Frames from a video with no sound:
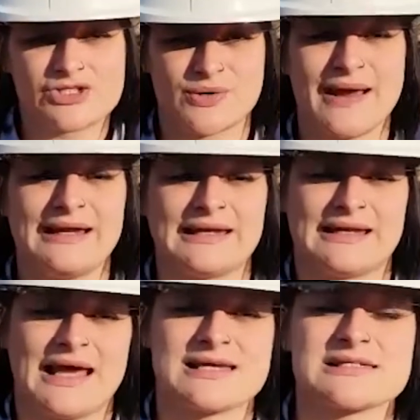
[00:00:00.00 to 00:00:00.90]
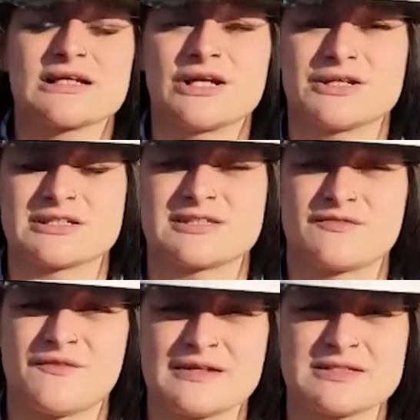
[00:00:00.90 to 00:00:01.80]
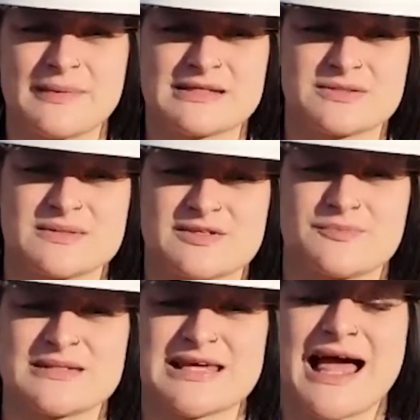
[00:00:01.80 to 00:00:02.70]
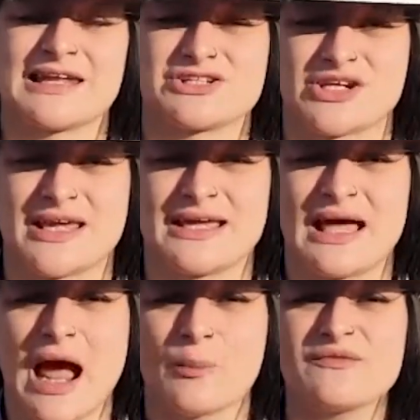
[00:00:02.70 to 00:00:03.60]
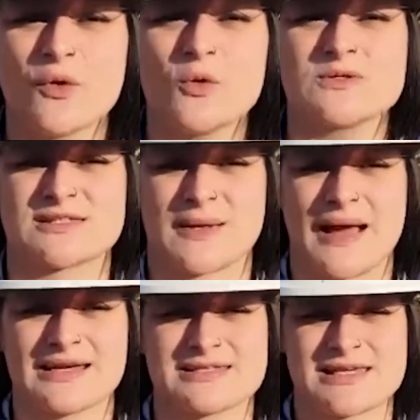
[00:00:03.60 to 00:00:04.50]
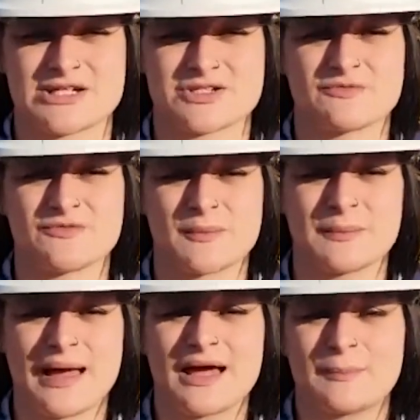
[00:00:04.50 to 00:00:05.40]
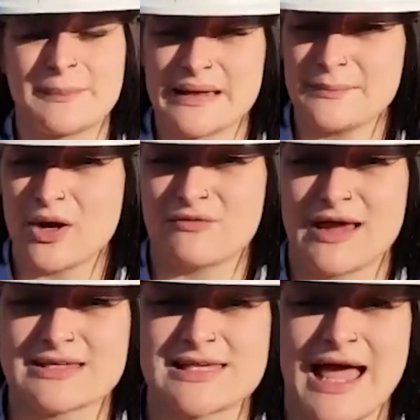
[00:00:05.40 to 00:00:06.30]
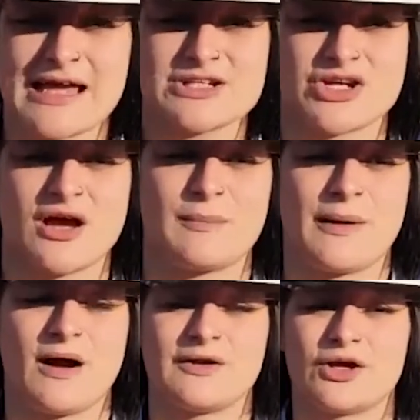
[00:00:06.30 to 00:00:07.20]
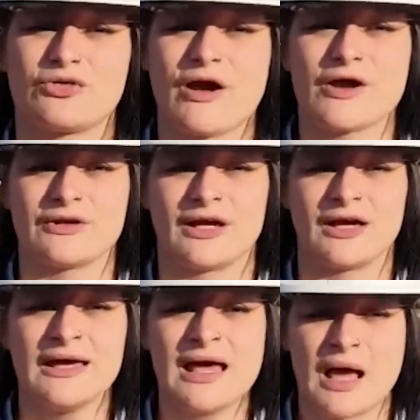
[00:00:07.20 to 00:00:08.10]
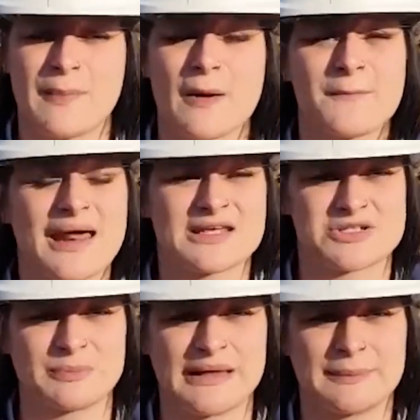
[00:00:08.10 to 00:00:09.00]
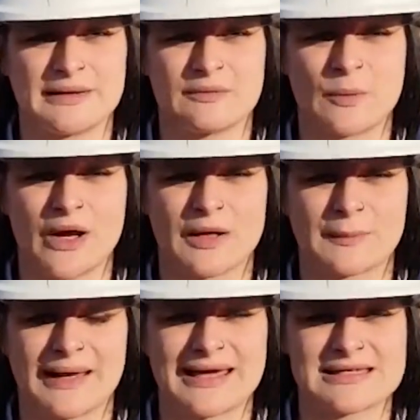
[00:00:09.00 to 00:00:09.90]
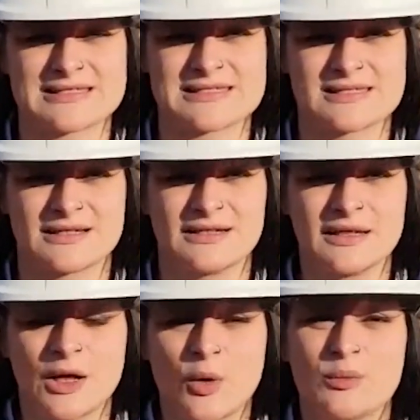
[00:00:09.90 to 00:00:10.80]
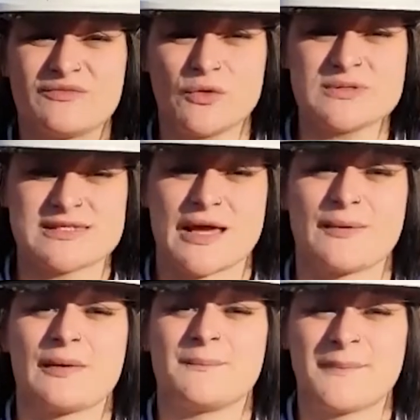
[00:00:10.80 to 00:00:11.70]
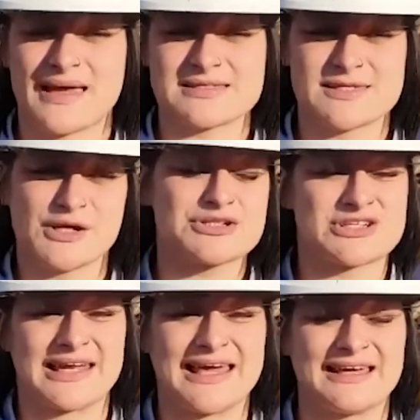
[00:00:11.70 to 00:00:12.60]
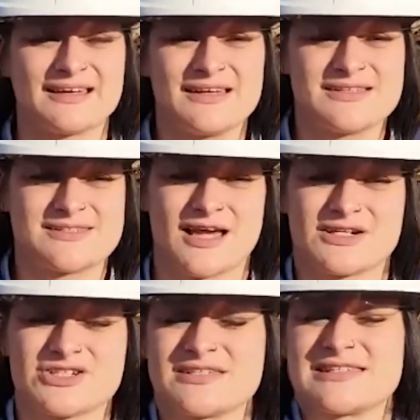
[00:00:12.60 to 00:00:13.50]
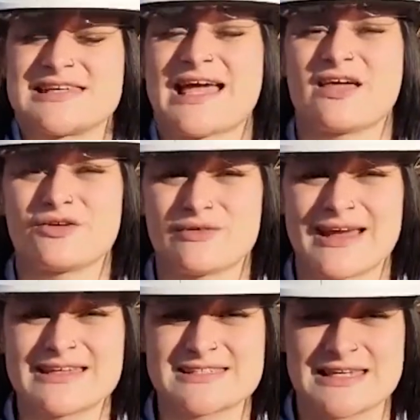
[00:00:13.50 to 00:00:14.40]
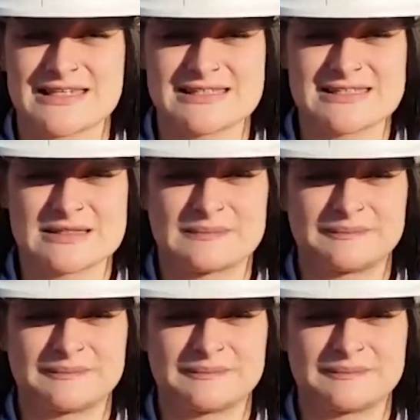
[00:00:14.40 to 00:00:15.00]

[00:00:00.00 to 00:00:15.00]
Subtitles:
Training has included the fundamentals of metallurgy, and we've also had a session from BMRA's HR partner, Krona, about managing people in the workplace. We've also met socially, such as a day at the races.